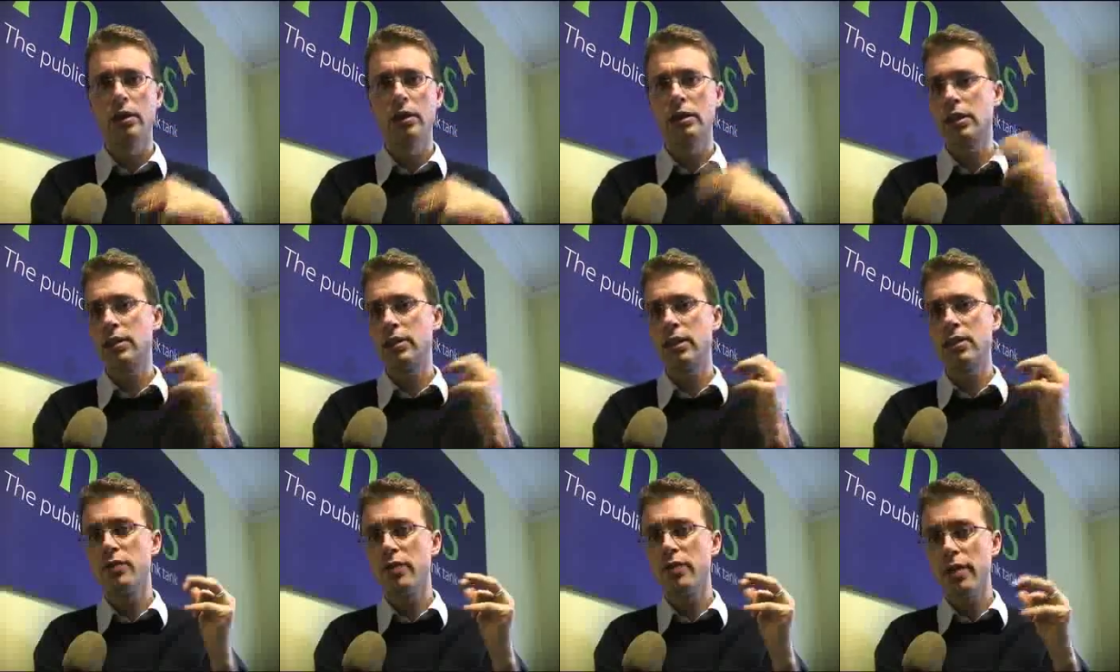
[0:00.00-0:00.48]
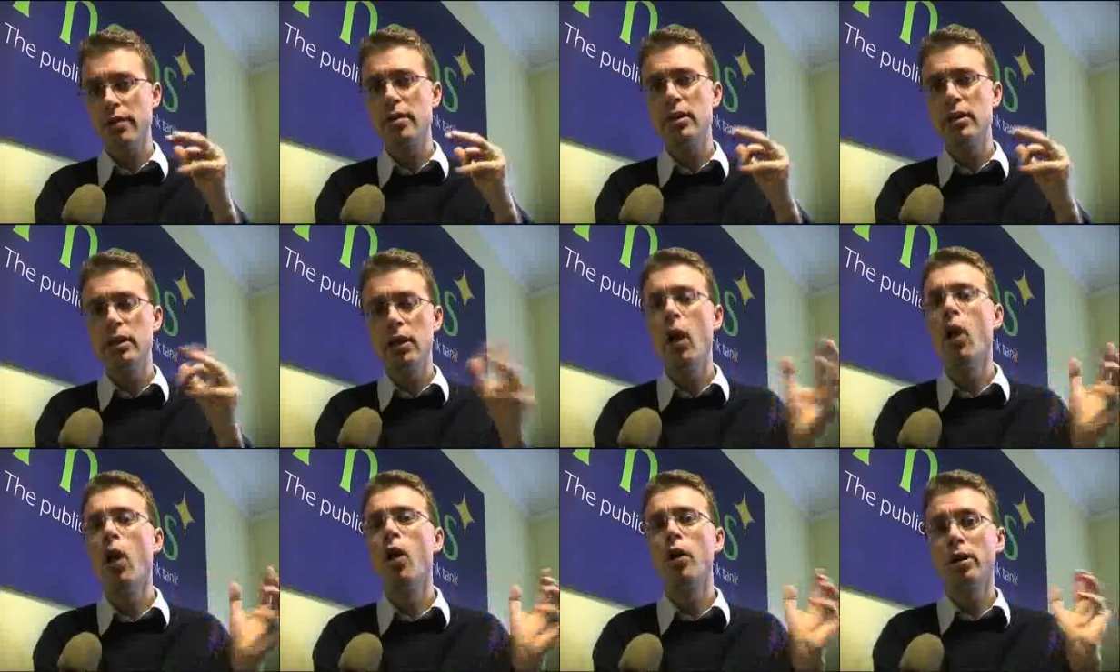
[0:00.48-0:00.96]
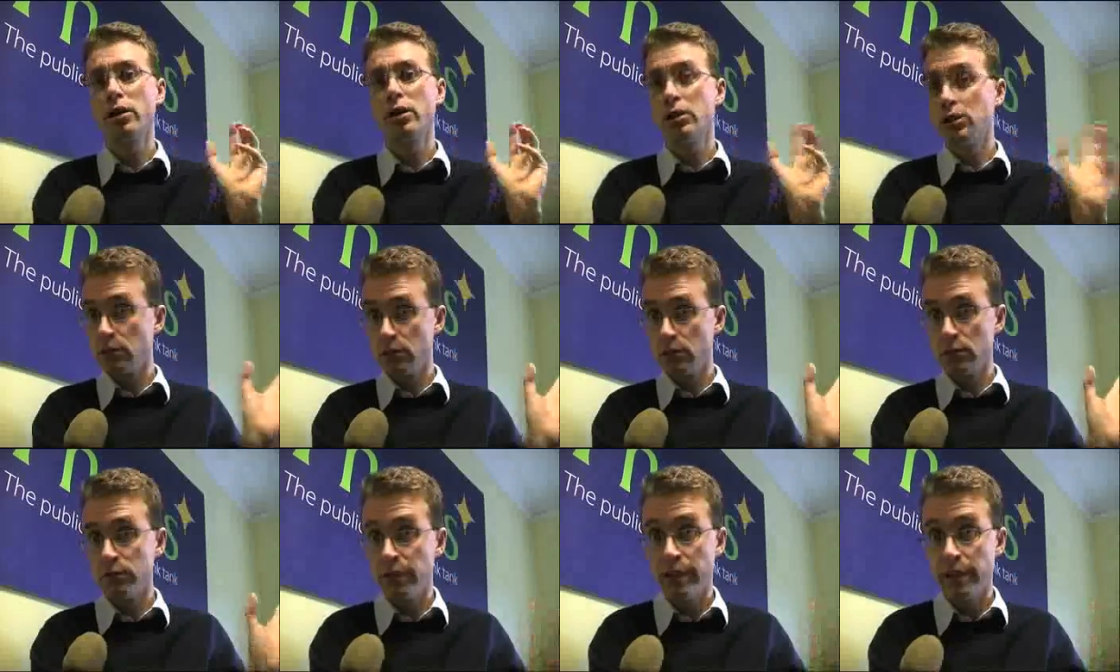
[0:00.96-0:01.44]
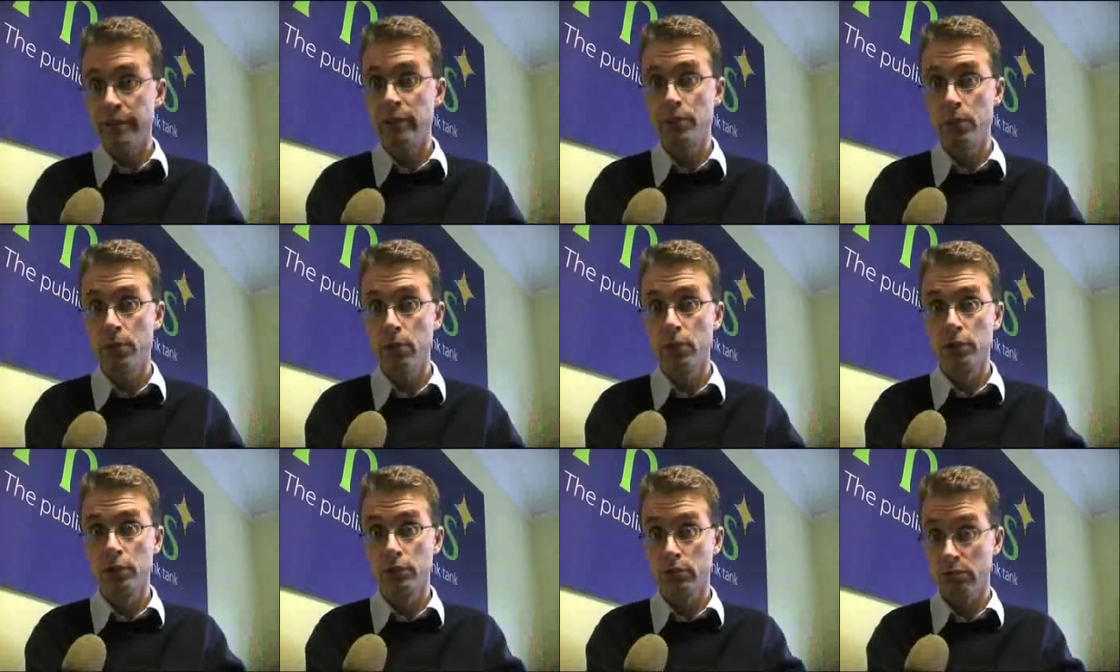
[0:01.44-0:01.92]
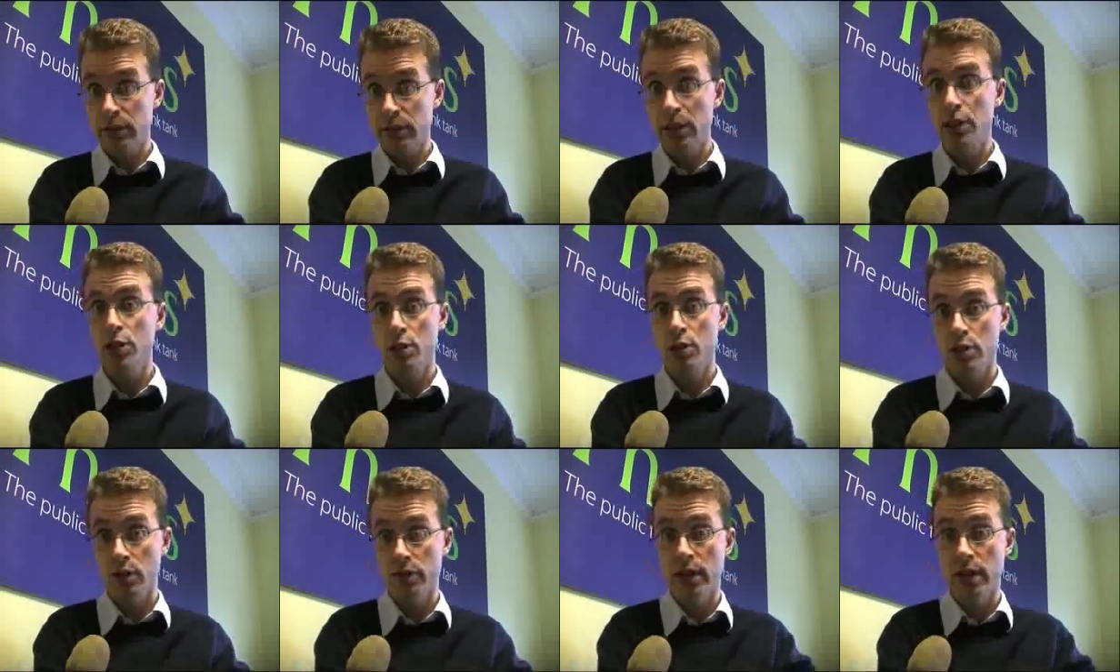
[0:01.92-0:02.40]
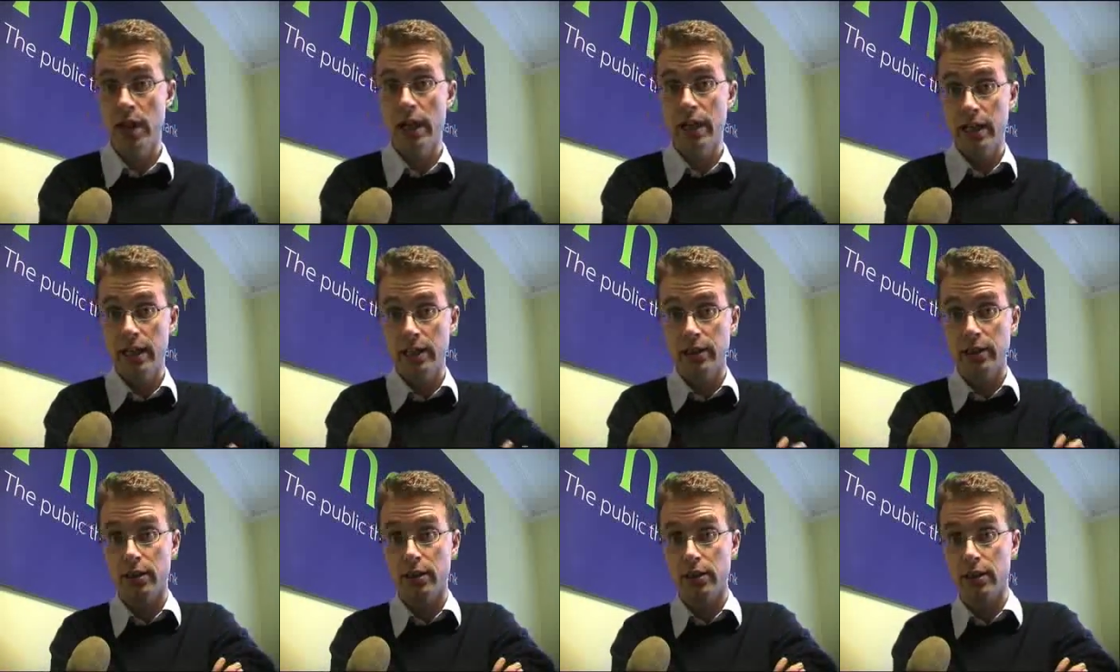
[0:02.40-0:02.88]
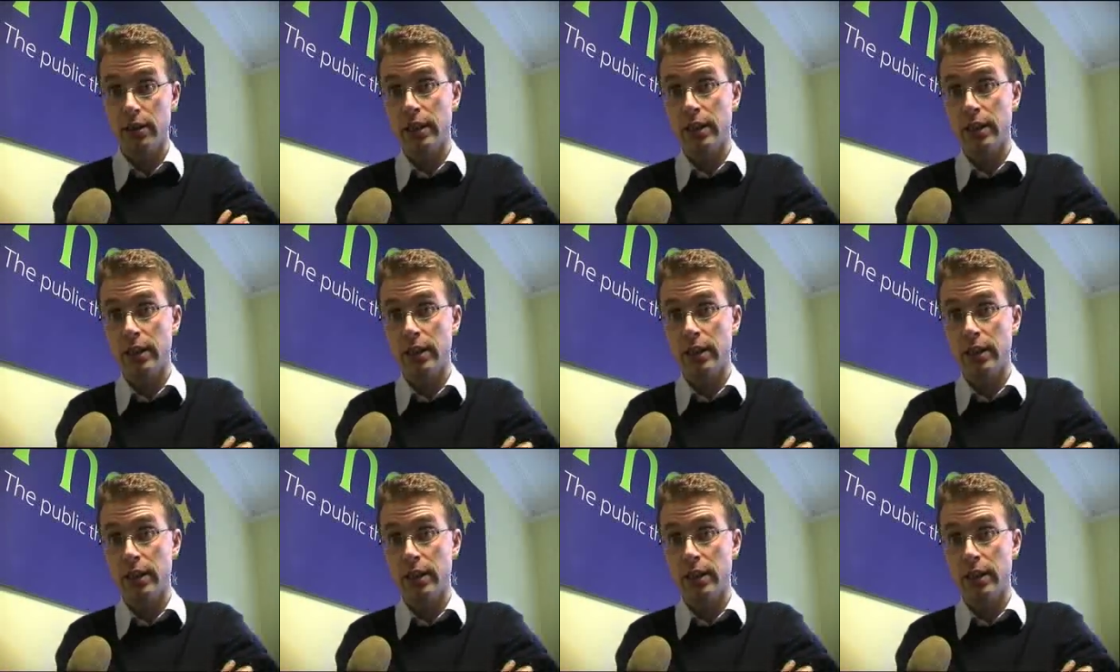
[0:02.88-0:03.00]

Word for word: Now, there's a very long and venerable tradition of that in,